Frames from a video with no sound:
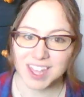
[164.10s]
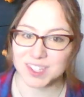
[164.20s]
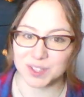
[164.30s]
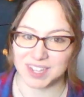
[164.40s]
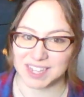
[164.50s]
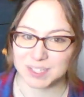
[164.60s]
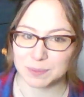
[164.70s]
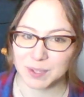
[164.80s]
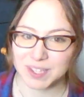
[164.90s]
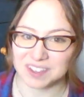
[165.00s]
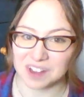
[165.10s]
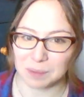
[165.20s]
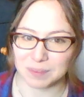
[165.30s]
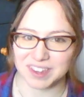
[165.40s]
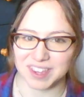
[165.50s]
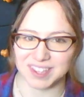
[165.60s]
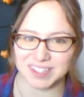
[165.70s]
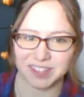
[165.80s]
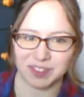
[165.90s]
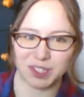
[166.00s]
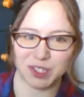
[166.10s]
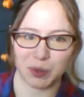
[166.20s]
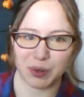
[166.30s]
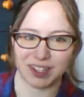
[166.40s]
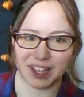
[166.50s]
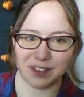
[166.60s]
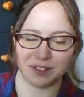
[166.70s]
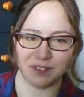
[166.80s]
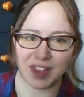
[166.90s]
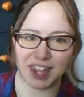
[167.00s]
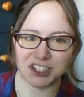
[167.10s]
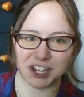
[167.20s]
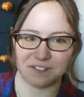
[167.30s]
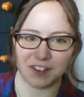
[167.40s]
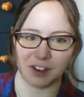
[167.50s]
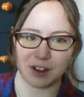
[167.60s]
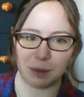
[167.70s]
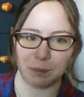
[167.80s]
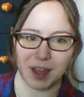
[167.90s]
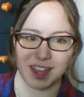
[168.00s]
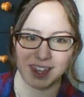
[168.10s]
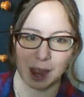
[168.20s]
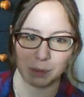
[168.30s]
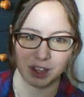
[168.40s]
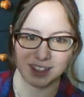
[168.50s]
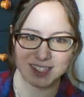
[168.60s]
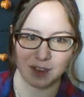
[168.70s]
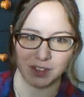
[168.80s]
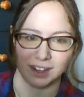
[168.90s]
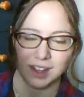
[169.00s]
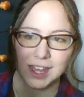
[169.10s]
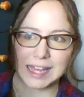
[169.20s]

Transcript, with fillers: So the next book he got me is The Story Life of A.J. Fikry by Gabrielle Zevin.